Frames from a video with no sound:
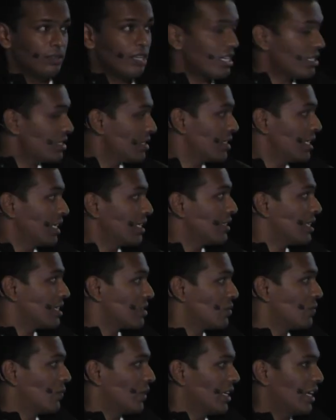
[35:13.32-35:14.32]
that's the thing
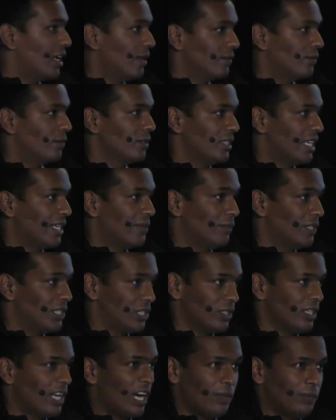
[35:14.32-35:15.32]
that's very helpful, that we
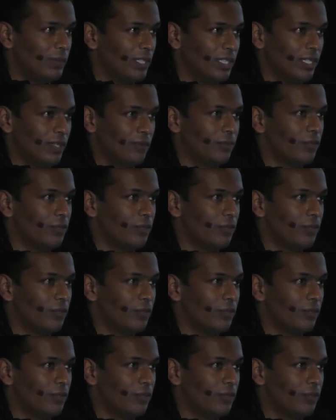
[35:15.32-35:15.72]
should not be,